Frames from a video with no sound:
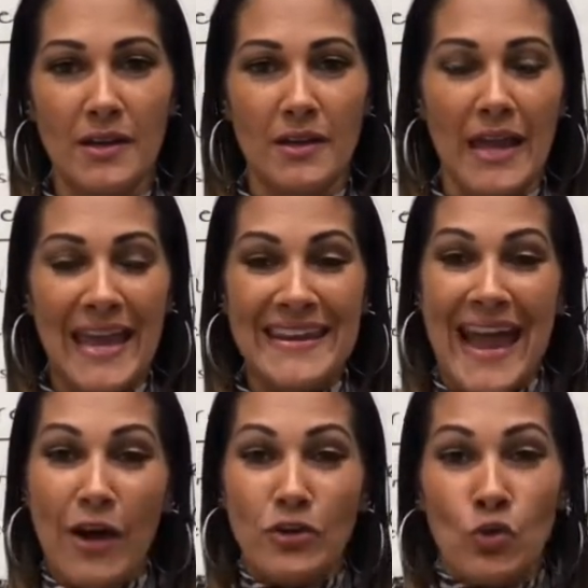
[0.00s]
and
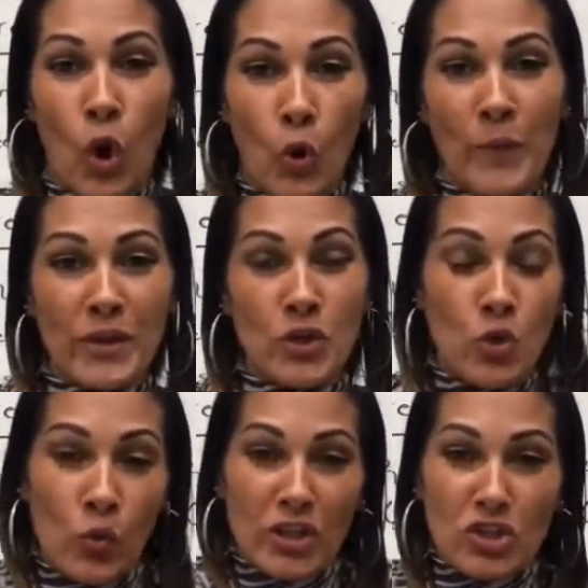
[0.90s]
now you open a new
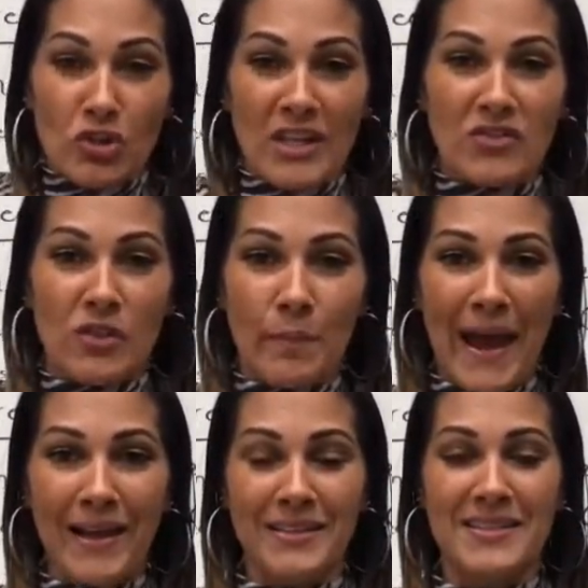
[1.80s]
one and transfer the
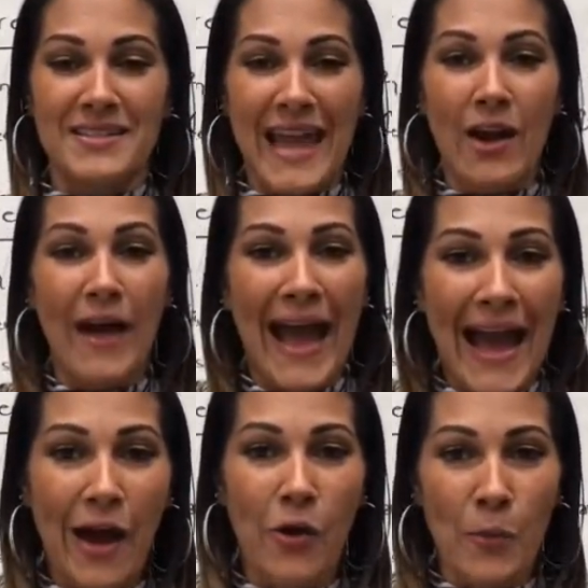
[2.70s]
balance, now
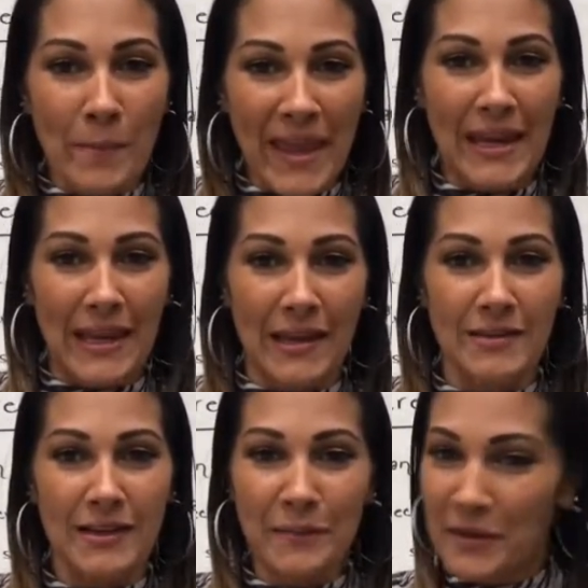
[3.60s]
how many,
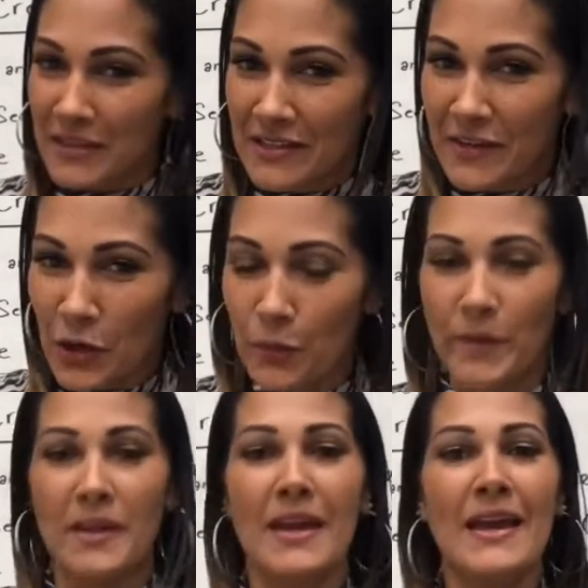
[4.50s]
I'm going to leave it open,
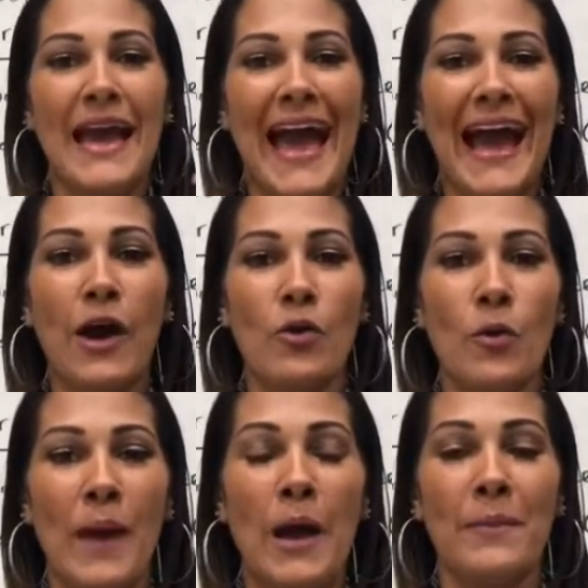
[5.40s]

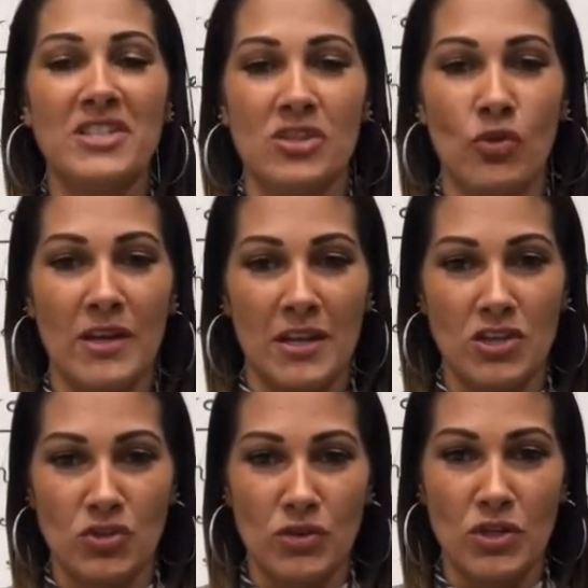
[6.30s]
how much credit
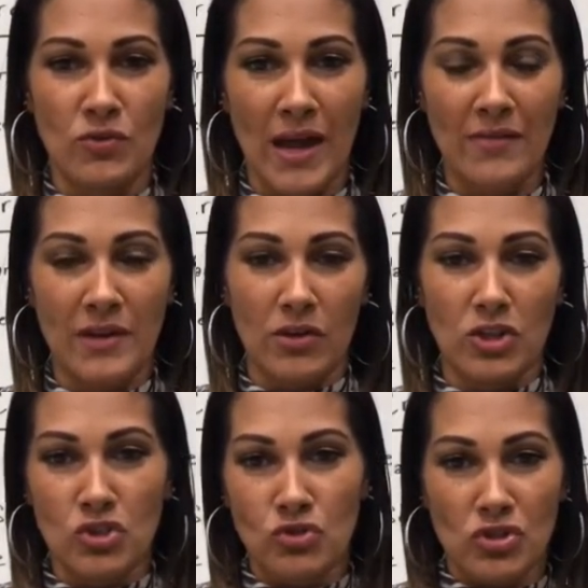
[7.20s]
history do you have now because
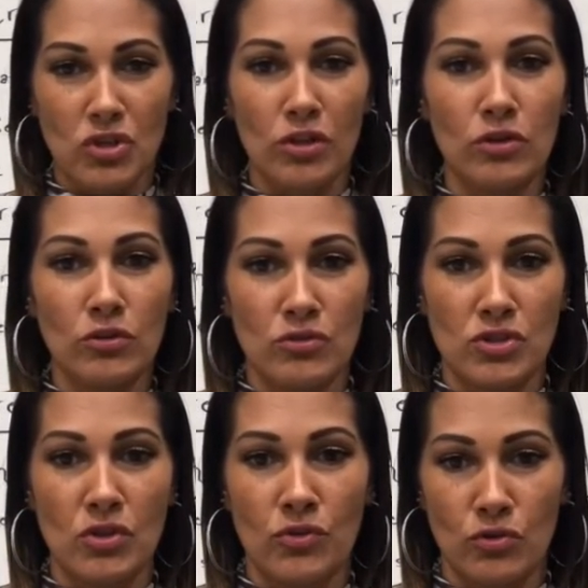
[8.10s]
you just
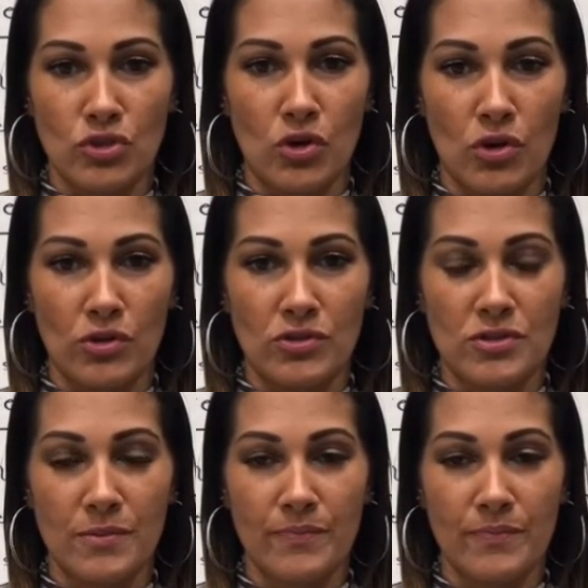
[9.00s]
closed those cards?